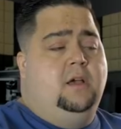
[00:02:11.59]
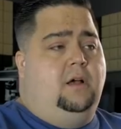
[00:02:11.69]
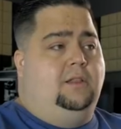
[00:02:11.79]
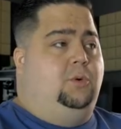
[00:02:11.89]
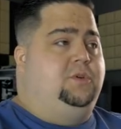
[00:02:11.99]

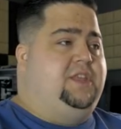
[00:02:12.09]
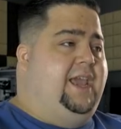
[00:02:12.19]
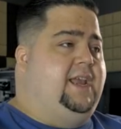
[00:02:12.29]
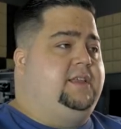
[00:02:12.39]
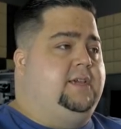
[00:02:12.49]
along with
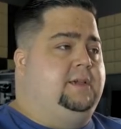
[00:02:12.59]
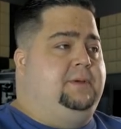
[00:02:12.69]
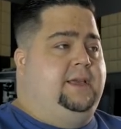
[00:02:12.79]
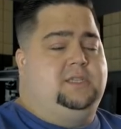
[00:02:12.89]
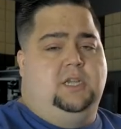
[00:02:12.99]
8
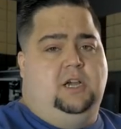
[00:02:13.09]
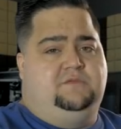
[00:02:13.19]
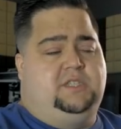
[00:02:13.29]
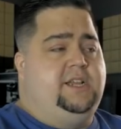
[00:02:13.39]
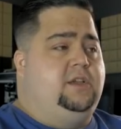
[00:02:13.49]
gigabytes of
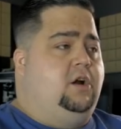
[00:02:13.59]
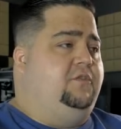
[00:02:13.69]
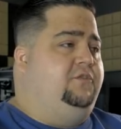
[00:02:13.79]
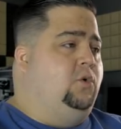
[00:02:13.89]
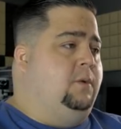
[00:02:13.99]

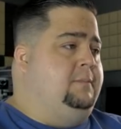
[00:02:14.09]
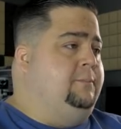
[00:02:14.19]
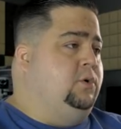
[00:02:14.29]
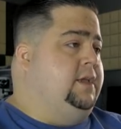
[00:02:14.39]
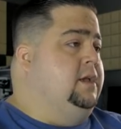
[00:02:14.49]
DDR4
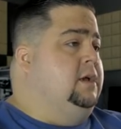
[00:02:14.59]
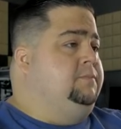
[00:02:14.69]
memory.